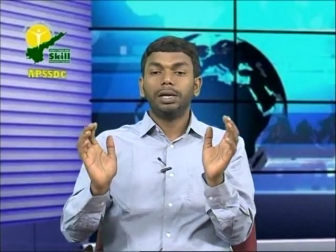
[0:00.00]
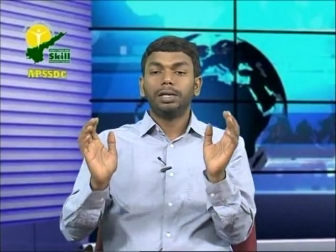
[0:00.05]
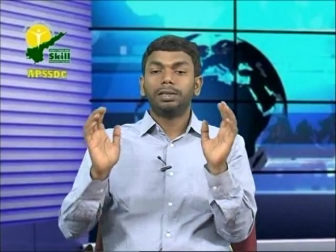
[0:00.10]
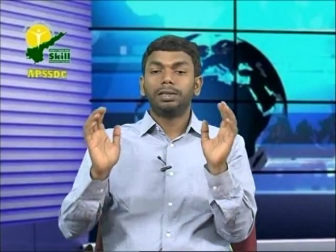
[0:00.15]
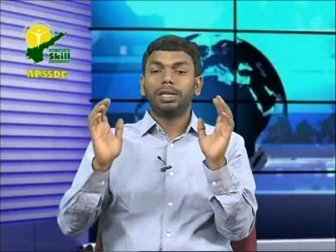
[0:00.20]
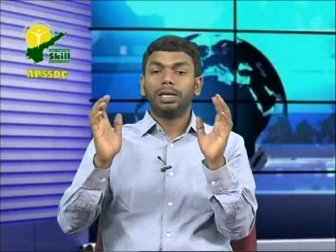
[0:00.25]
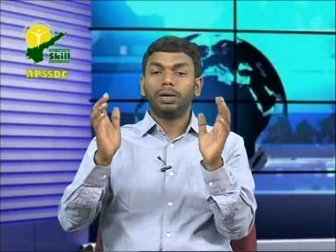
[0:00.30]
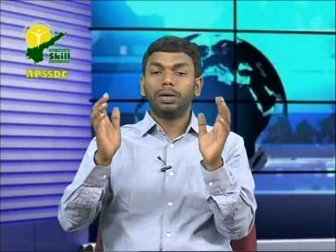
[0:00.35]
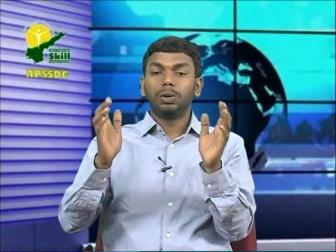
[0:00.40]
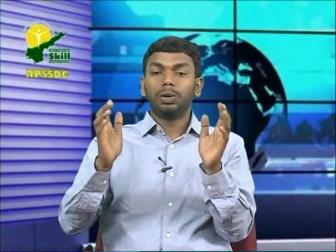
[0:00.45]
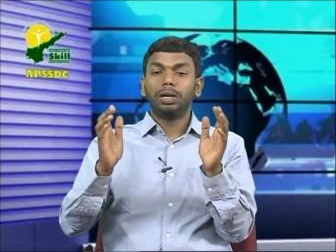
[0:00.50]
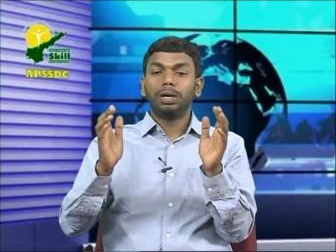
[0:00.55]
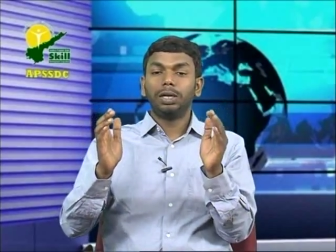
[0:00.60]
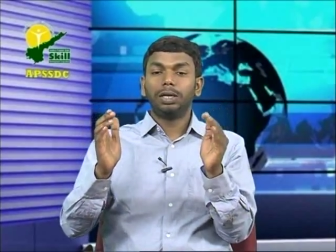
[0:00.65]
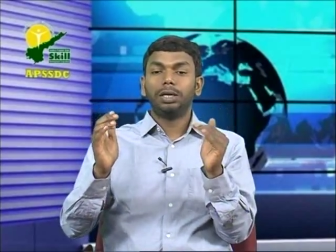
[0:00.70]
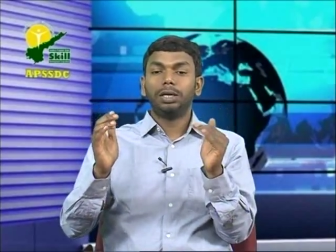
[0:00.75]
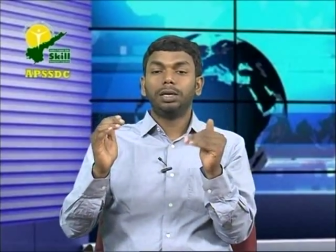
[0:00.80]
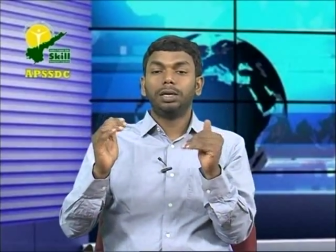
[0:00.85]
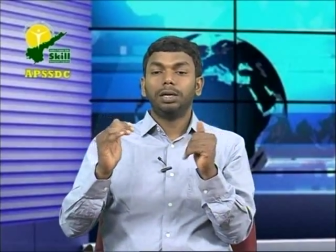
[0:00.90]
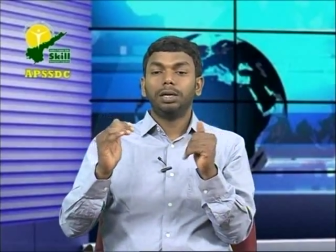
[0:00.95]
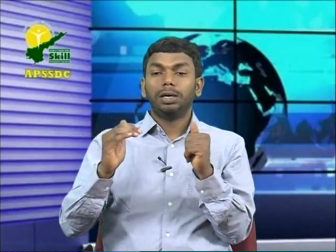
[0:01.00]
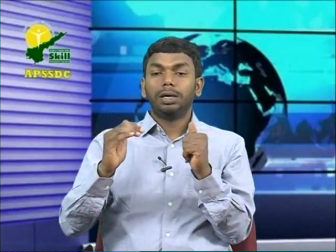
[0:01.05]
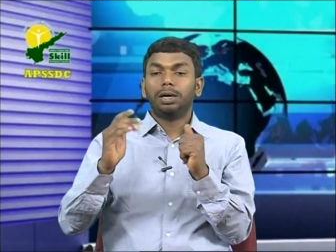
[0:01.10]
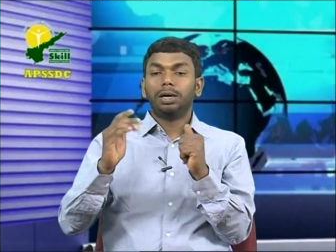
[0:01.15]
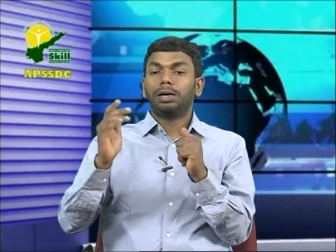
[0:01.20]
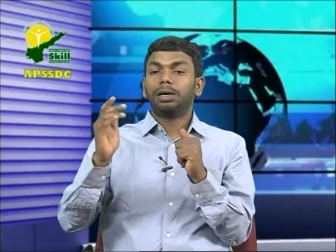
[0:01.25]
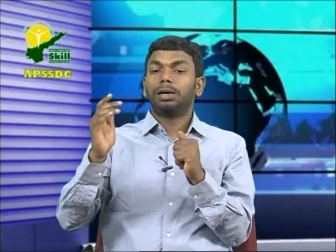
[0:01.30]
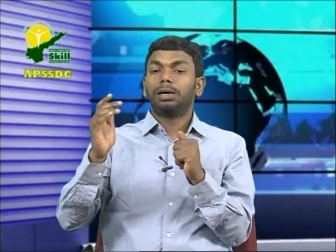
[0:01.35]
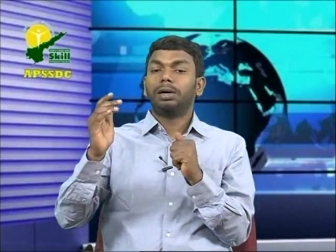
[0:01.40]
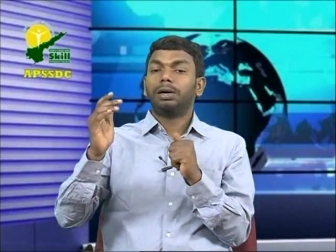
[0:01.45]
then only
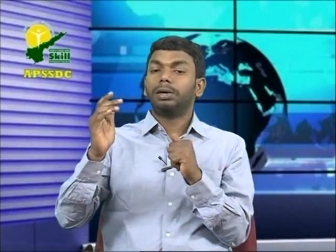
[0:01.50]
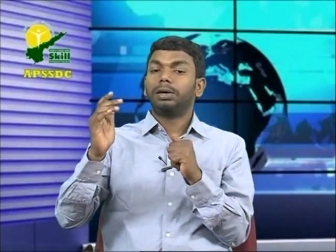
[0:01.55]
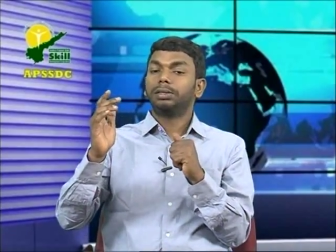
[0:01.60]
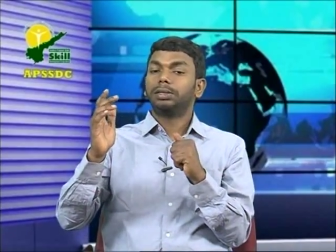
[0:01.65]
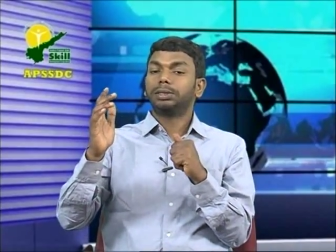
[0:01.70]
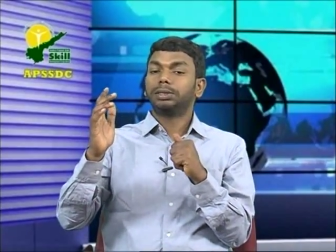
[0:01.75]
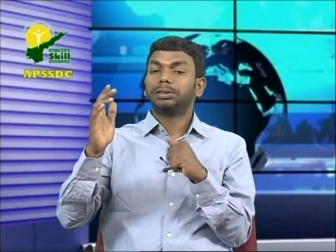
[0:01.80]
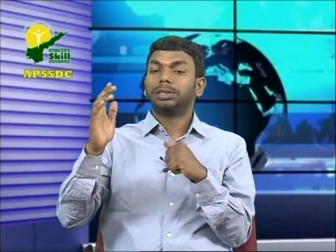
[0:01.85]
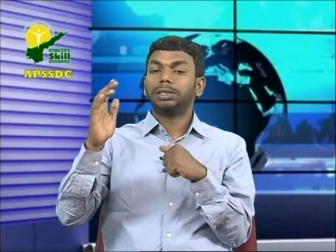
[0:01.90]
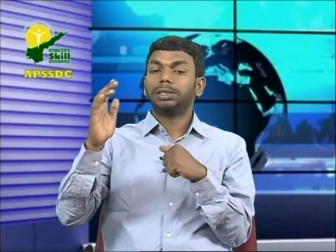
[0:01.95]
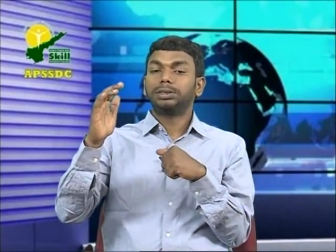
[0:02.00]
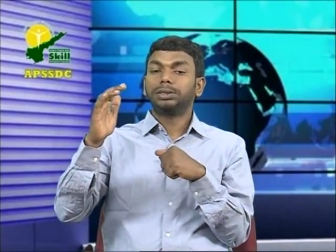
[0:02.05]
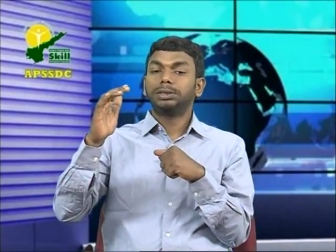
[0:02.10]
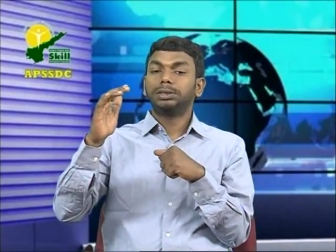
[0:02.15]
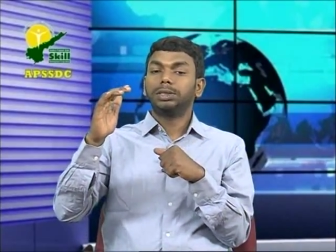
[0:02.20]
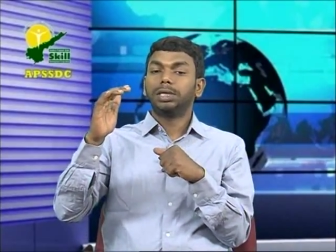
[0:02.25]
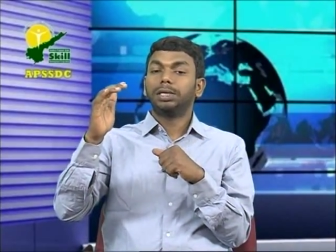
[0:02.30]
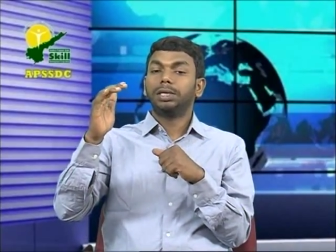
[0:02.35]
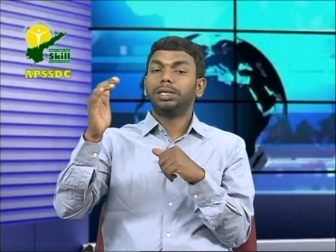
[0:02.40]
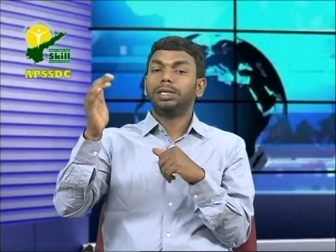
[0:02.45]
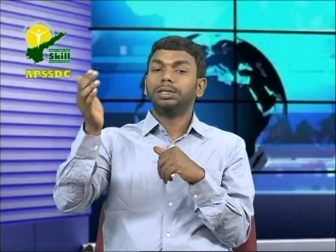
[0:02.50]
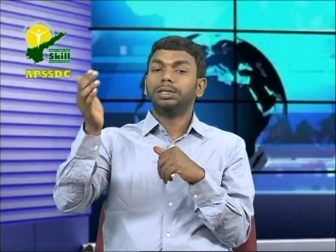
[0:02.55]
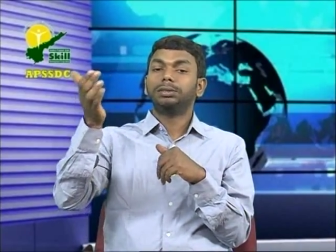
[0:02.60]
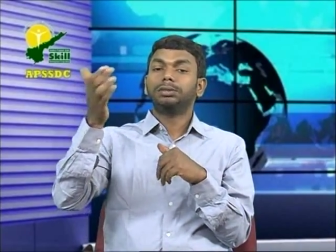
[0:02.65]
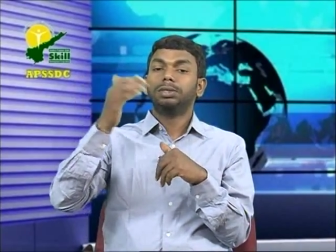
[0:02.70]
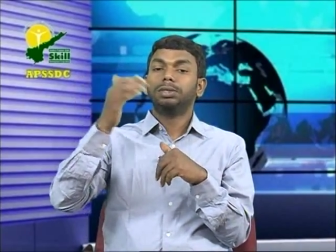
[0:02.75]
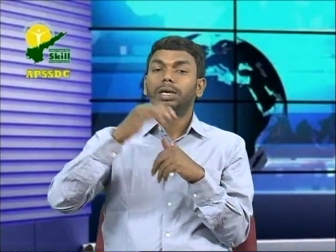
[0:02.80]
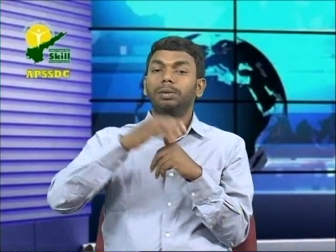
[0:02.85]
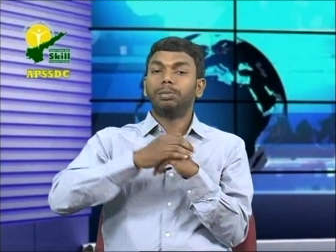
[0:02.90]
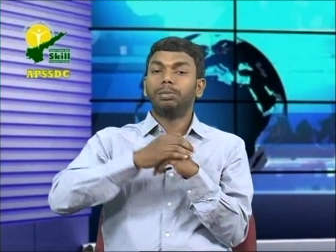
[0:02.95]
the search engine
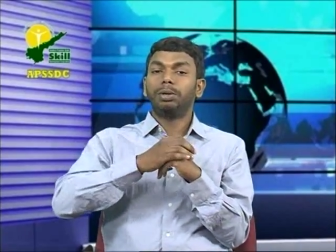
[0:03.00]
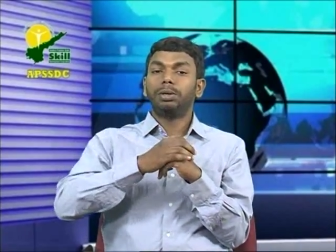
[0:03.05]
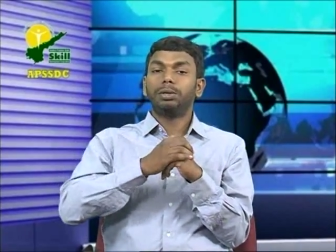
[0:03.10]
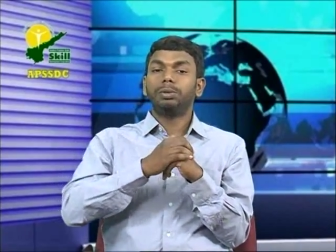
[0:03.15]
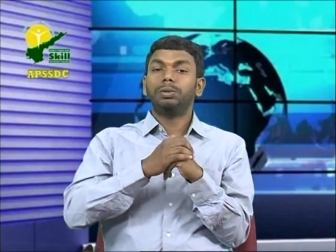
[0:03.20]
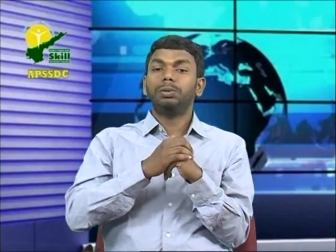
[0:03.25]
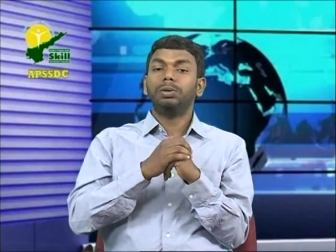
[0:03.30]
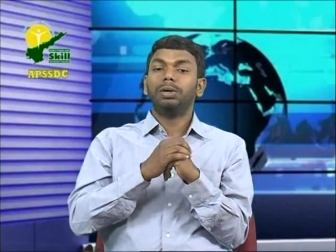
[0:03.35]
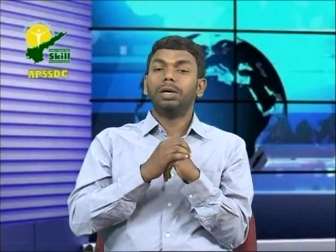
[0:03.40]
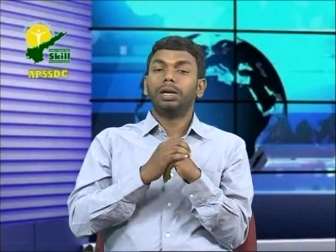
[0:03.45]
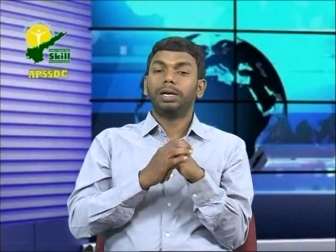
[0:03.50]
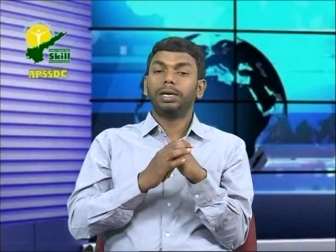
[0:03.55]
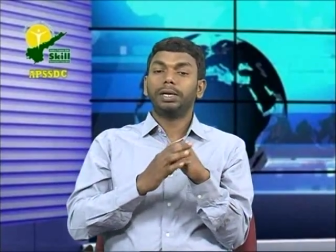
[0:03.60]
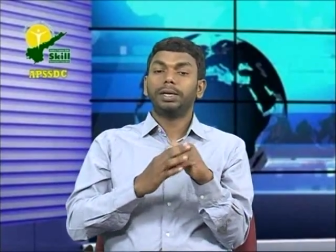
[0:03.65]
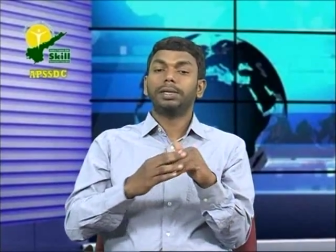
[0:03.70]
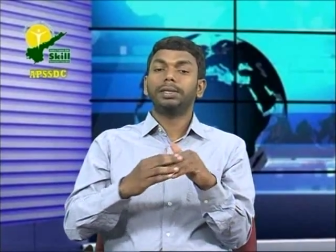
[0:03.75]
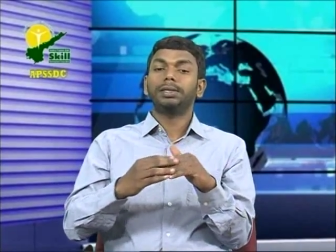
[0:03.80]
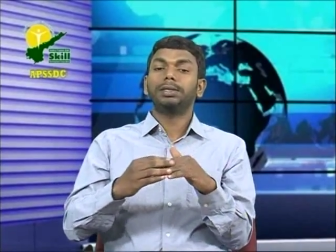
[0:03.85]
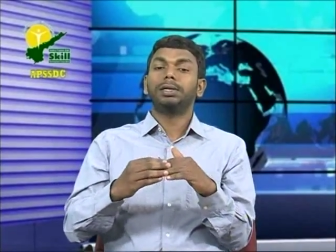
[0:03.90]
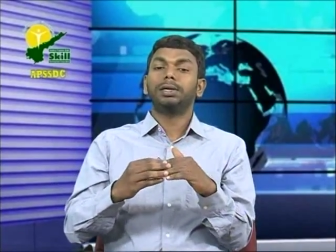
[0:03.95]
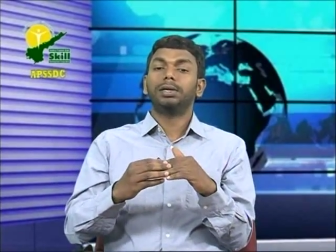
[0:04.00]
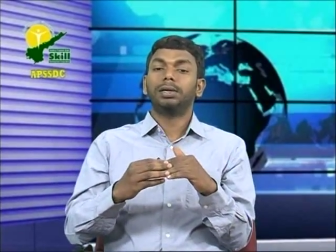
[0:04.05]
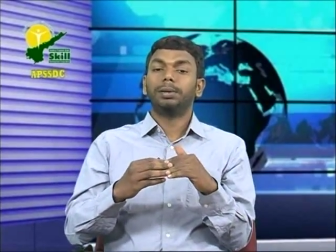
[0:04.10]
is able to return the